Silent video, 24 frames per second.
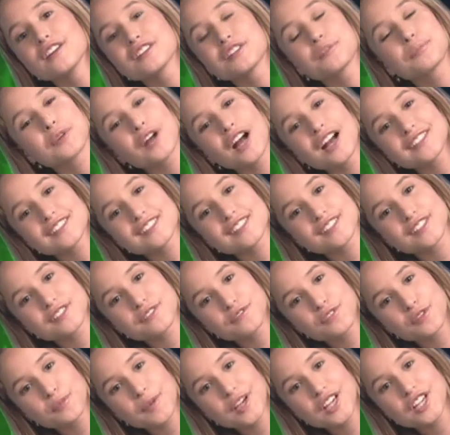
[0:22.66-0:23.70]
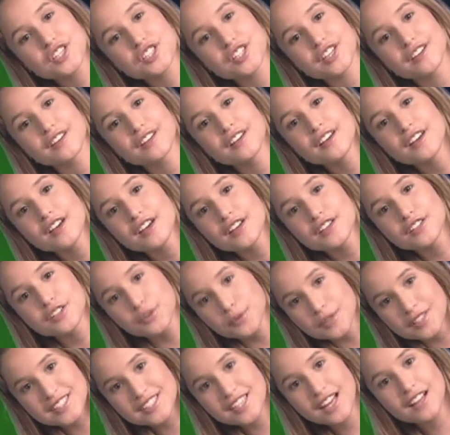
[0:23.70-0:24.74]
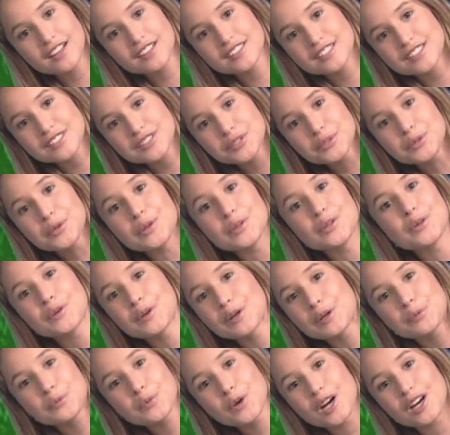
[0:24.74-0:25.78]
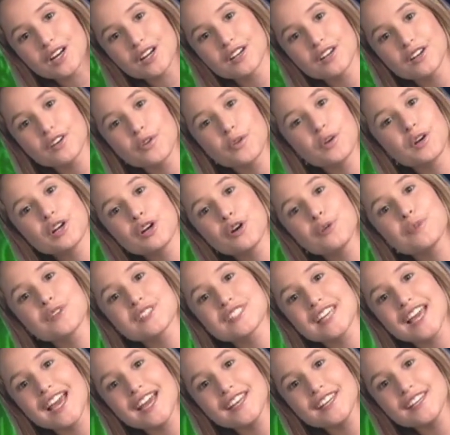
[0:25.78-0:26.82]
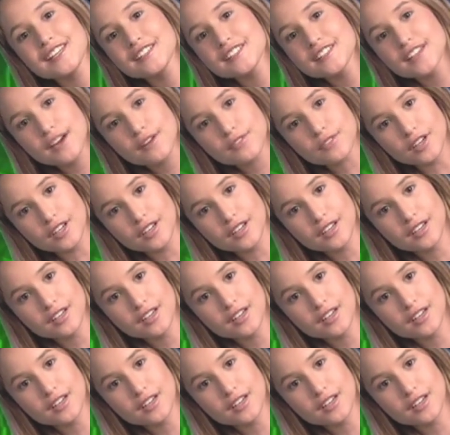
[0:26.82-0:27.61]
to process information, to excel in school or at work or in almost any endeavor.